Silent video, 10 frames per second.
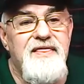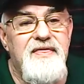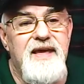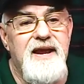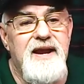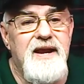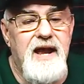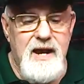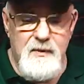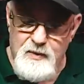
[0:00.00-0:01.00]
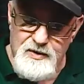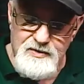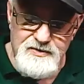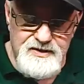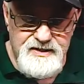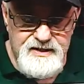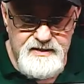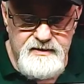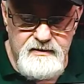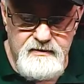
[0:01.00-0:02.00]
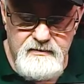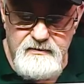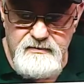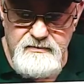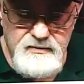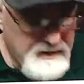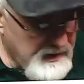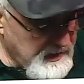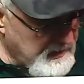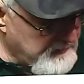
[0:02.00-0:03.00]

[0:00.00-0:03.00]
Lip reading: There I was. Who's dinging?